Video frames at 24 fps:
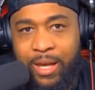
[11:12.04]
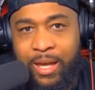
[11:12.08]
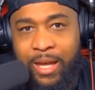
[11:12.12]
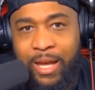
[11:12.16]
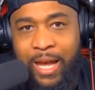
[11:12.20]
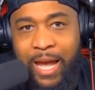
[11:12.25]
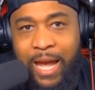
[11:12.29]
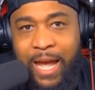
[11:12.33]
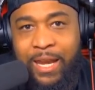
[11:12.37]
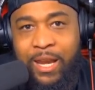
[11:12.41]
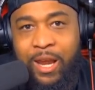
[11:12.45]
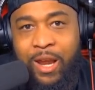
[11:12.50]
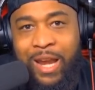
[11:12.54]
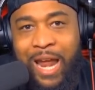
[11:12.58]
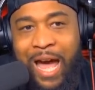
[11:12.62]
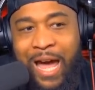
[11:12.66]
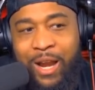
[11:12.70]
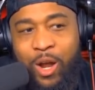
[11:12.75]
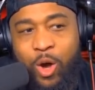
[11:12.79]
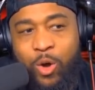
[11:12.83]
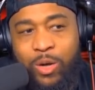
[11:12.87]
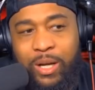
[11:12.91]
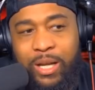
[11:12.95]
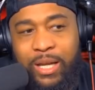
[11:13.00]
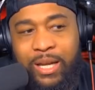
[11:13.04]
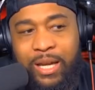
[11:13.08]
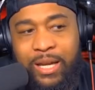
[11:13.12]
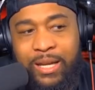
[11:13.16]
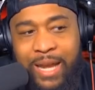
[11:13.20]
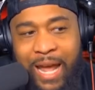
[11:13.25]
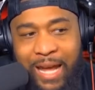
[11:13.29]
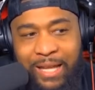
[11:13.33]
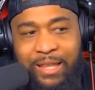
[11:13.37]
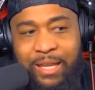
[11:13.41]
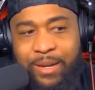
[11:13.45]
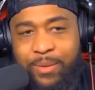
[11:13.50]
And they're not only
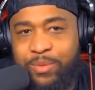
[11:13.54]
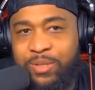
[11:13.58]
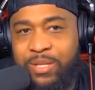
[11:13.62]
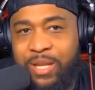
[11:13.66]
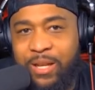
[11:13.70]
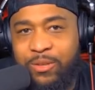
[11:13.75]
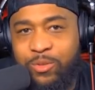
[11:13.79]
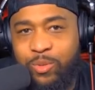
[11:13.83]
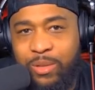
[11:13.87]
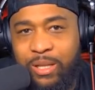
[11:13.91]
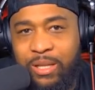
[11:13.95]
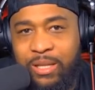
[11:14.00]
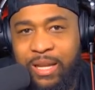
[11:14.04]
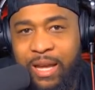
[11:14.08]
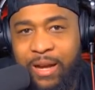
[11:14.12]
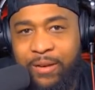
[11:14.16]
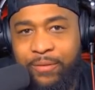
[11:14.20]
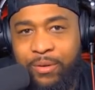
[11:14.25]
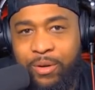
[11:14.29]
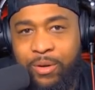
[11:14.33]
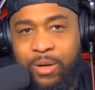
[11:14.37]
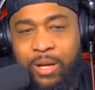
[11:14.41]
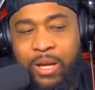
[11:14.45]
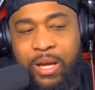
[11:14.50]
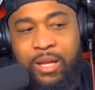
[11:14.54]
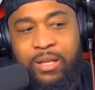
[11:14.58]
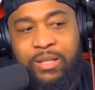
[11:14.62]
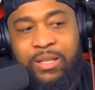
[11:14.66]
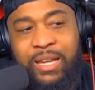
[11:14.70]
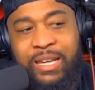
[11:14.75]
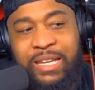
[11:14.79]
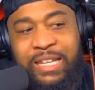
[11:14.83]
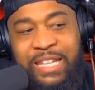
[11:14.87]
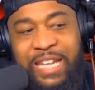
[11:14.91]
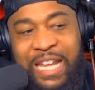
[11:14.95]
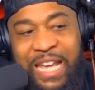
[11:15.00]
connecting themselves with the devil, the
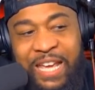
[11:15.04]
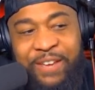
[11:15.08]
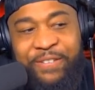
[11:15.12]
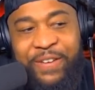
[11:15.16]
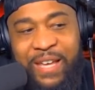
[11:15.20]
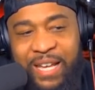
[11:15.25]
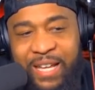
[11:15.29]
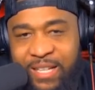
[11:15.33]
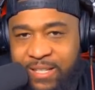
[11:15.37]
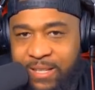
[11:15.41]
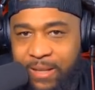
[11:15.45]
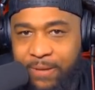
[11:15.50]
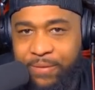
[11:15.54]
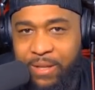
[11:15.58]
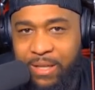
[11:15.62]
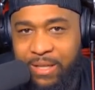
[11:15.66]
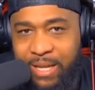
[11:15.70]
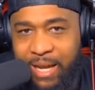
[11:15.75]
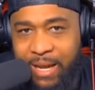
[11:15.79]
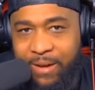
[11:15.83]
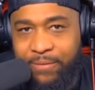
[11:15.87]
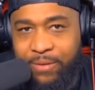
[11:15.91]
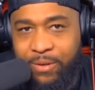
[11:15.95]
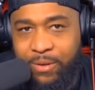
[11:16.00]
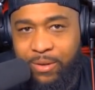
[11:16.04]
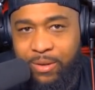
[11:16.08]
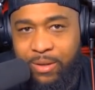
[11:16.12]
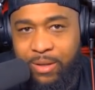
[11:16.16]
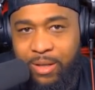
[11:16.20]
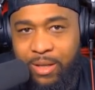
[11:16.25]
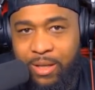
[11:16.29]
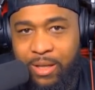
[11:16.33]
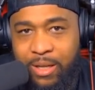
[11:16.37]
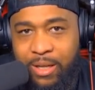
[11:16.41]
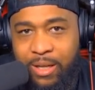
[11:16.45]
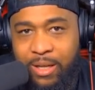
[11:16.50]
deviance of the devil,
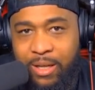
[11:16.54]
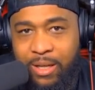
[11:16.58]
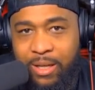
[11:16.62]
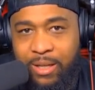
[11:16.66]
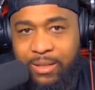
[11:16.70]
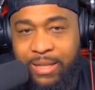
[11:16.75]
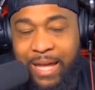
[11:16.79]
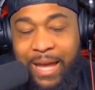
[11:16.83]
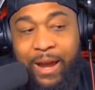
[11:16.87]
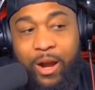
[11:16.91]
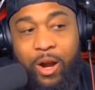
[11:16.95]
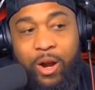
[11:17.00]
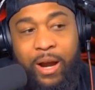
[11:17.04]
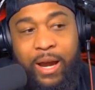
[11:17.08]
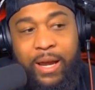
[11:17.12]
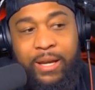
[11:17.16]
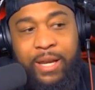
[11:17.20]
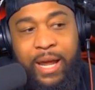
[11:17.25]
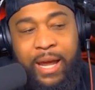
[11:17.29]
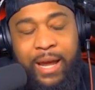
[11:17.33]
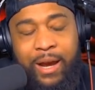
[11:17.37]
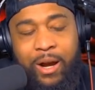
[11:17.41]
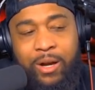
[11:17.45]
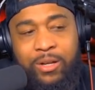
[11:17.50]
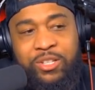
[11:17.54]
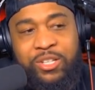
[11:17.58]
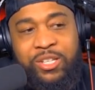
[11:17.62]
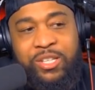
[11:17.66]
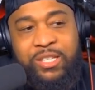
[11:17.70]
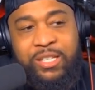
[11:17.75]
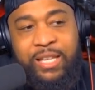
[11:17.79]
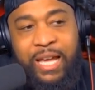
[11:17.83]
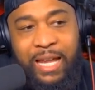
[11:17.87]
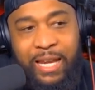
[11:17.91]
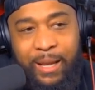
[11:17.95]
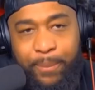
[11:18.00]
they are
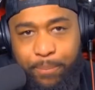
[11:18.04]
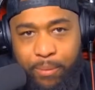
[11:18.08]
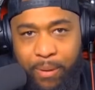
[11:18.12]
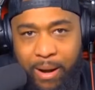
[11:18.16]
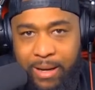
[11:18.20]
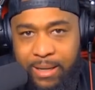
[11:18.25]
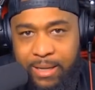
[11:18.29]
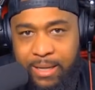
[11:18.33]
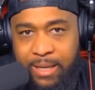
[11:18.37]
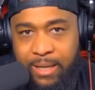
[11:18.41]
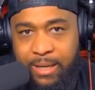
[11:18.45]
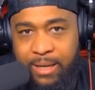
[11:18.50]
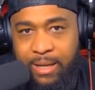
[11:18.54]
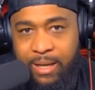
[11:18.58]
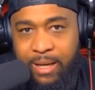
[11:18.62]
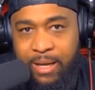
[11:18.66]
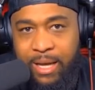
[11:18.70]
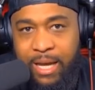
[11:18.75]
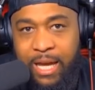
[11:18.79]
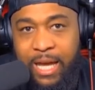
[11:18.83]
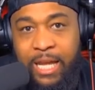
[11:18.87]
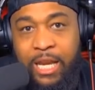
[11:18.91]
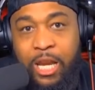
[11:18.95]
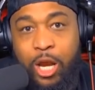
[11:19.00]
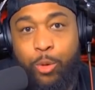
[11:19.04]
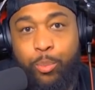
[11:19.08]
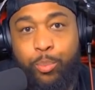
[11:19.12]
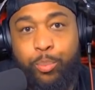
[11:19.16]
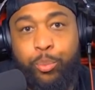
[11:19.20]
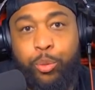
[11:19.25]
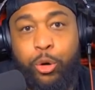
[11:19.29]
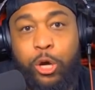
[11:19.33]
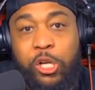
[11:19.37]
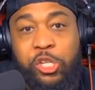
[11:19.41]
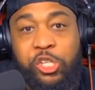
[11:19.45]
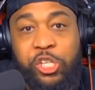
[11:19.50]
celebrating it, and they're
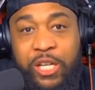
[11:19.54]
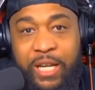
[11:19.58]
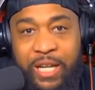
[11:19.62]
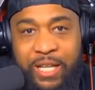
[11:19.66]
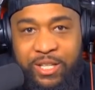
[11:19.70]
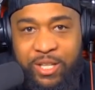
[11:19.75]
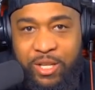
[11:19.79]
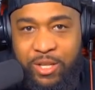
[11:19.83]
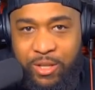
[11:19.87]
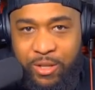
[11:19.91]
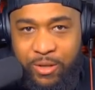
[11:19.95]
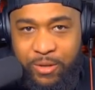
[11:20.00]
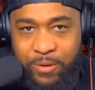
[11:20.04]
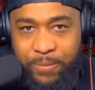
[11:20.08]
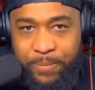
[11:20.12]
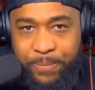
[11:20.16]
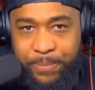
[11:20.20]
pushing it to you.